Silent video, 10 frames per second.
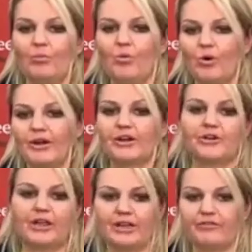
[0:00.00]
more
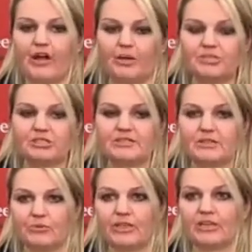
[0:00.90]
creative options
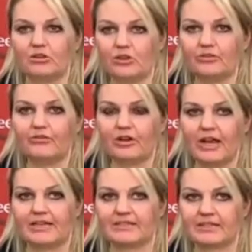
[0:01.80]
that we can look for
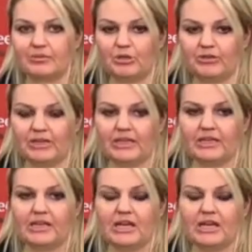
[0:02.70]
as a community.